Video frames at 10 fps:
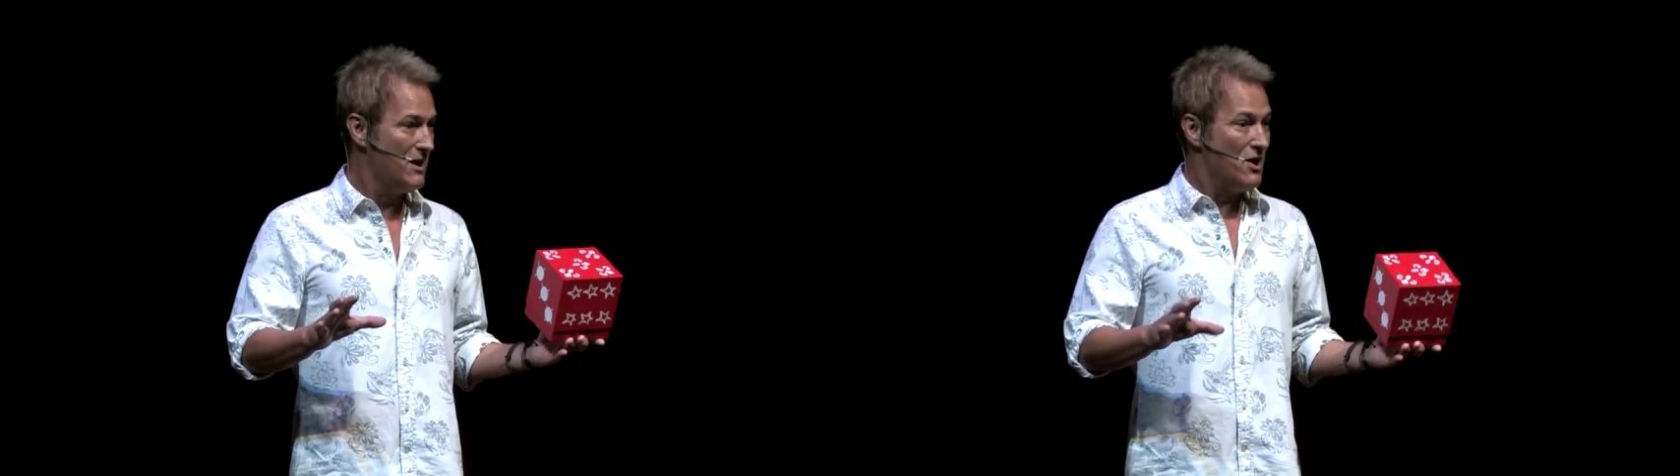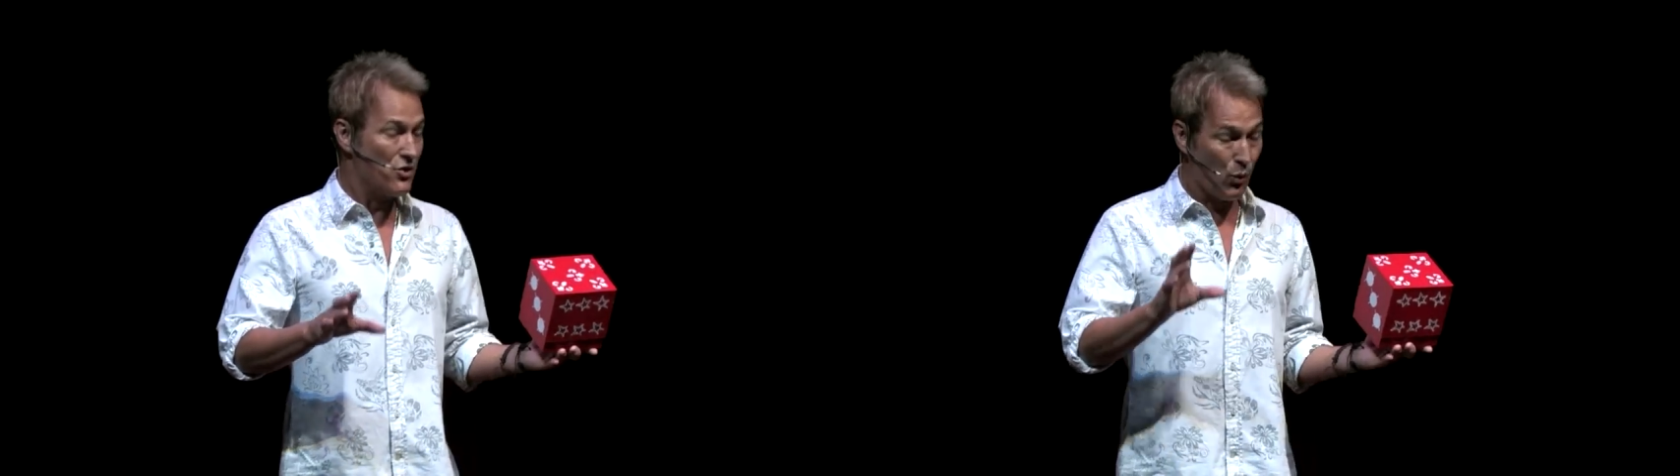
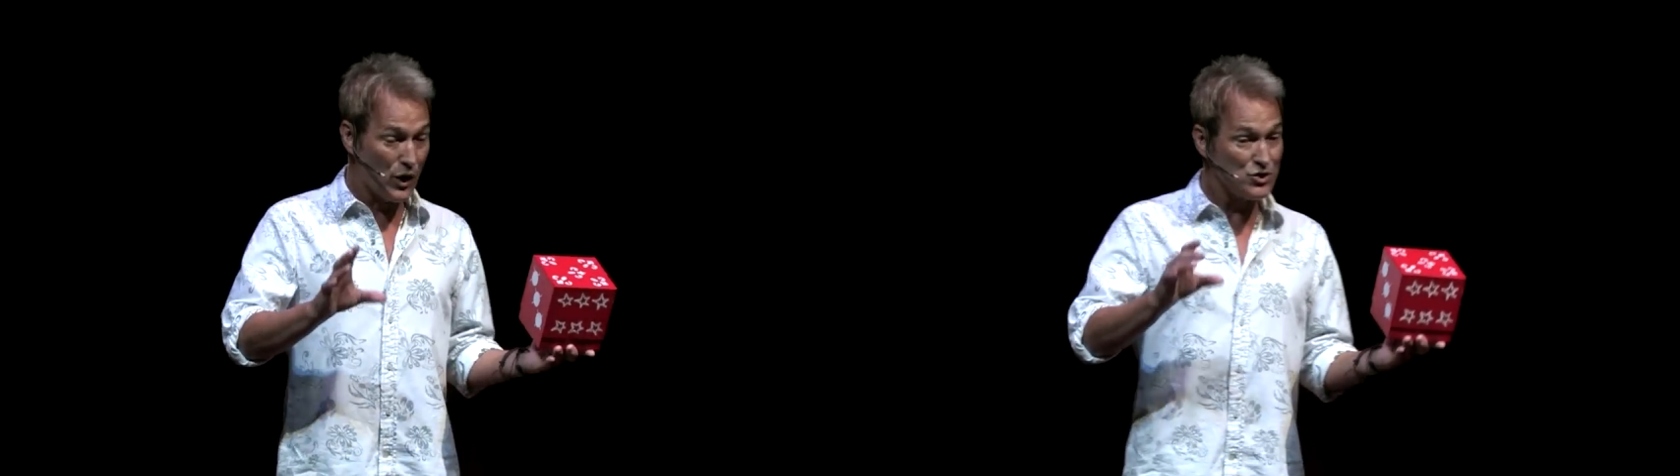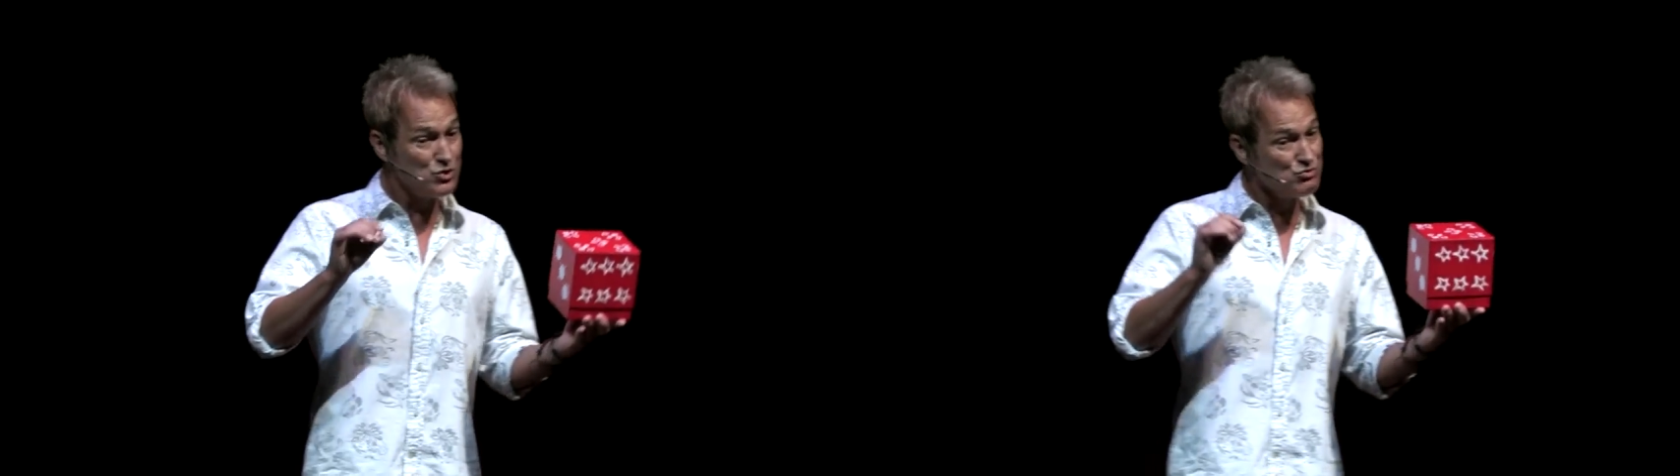The
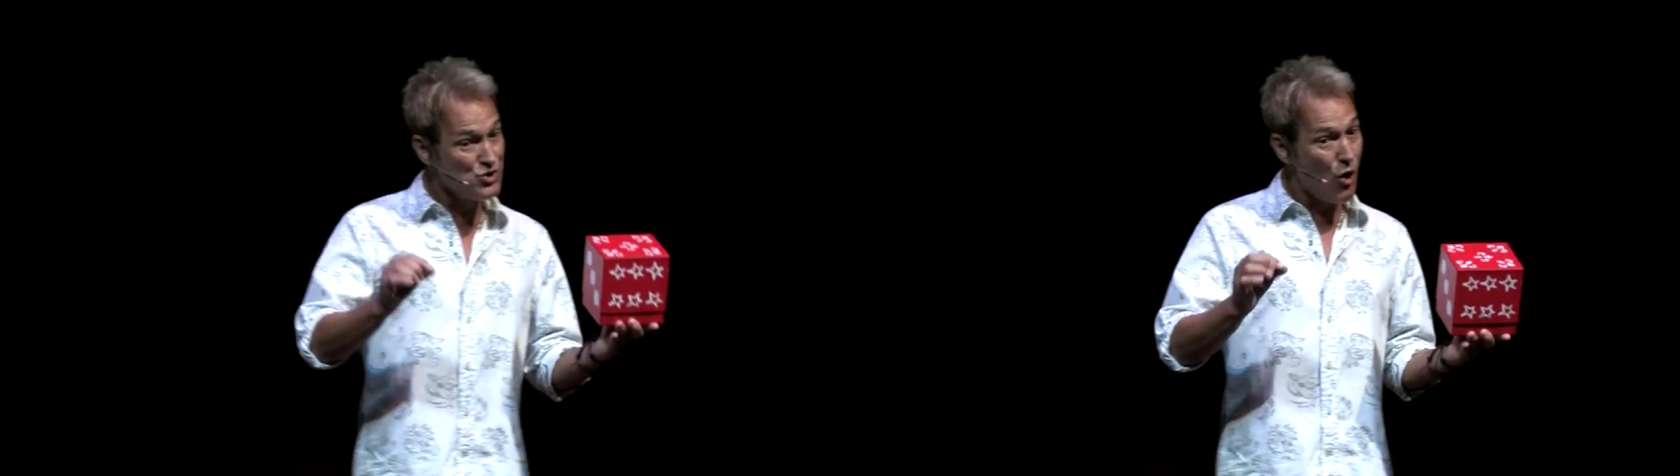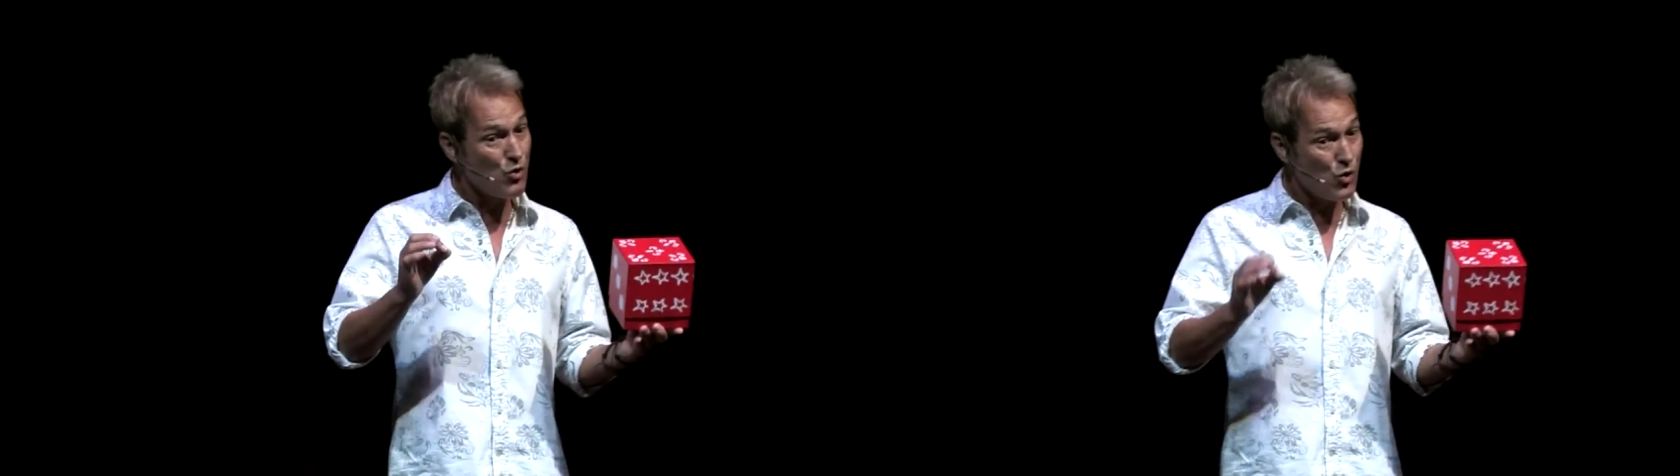ones who
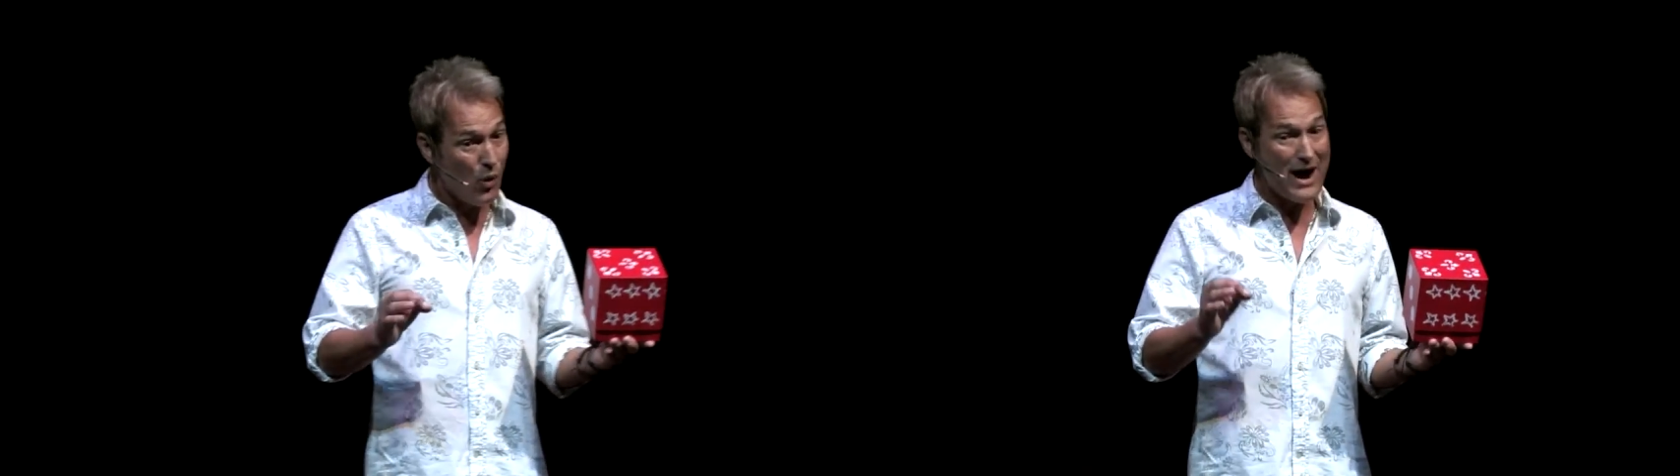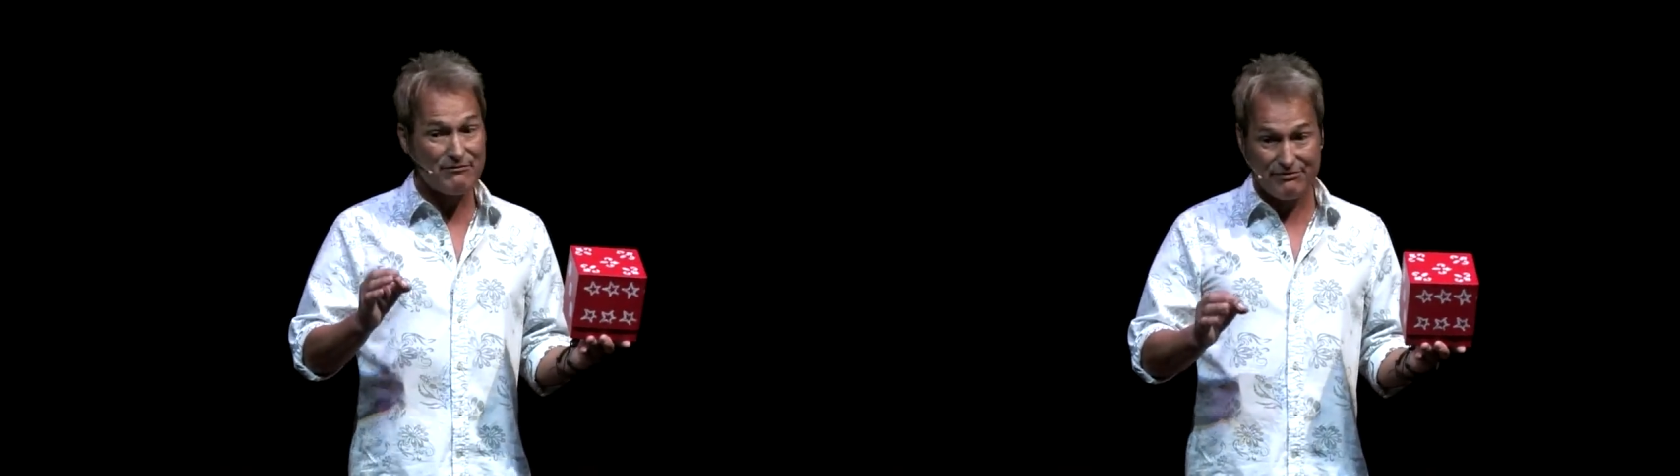don't
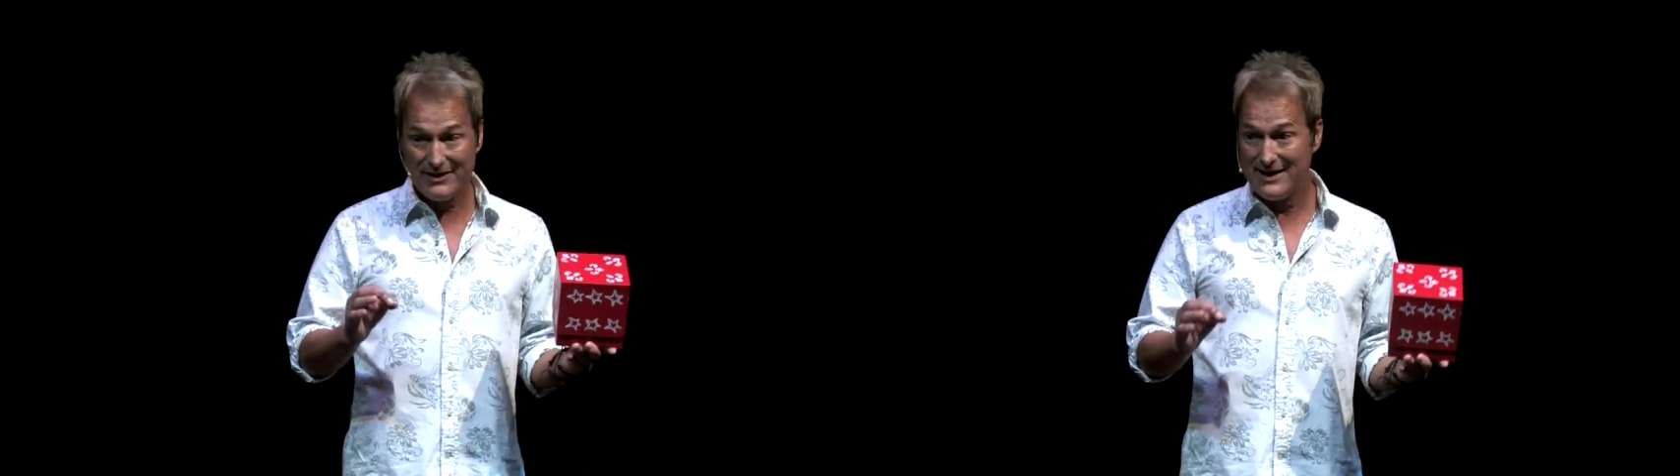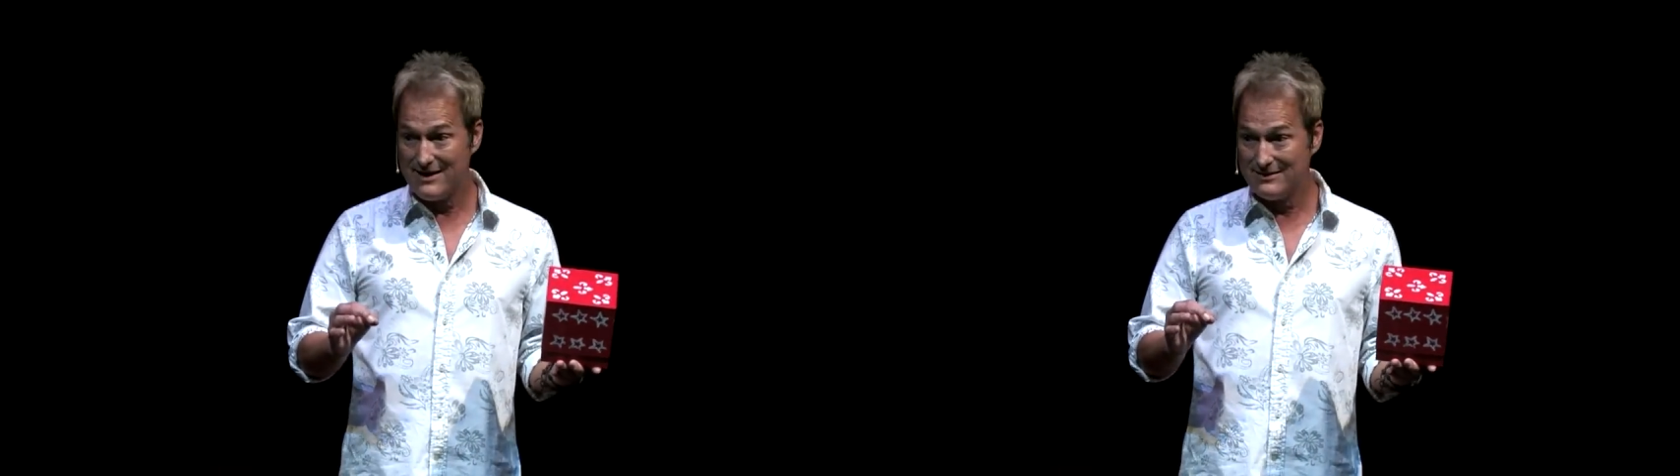quite fit
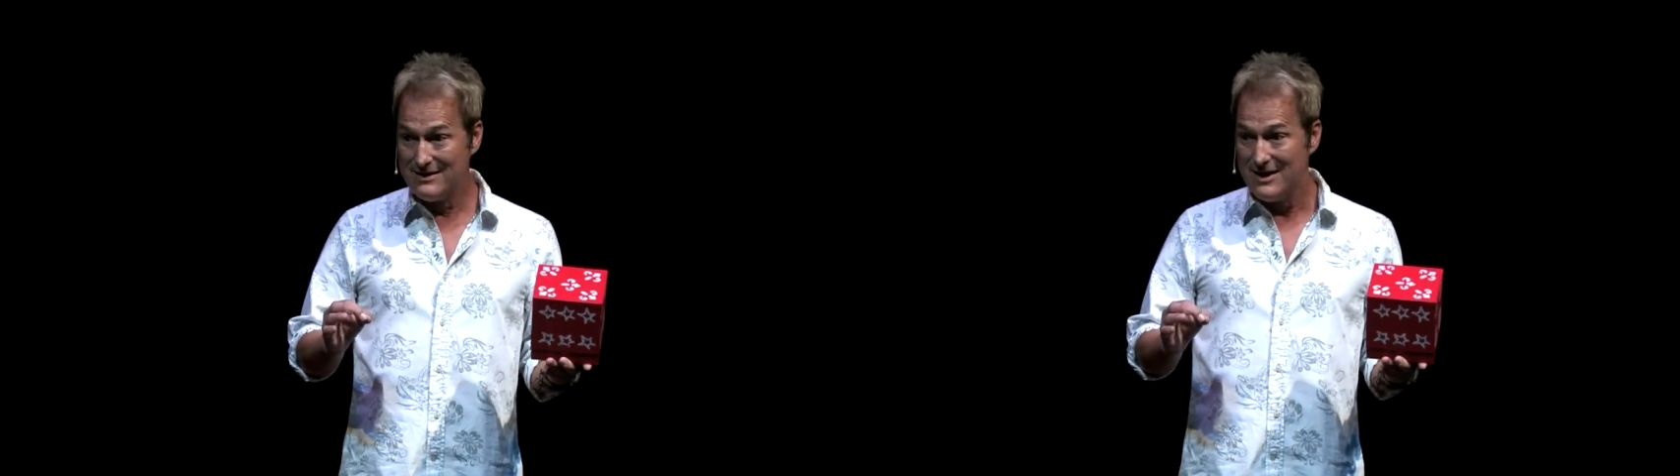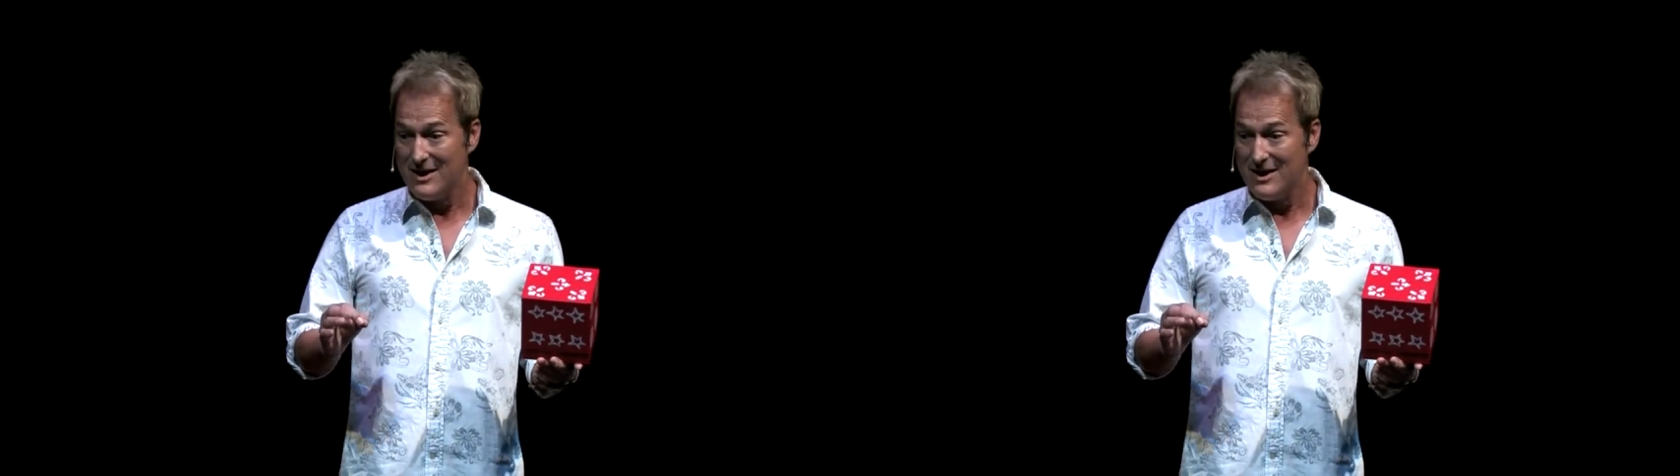in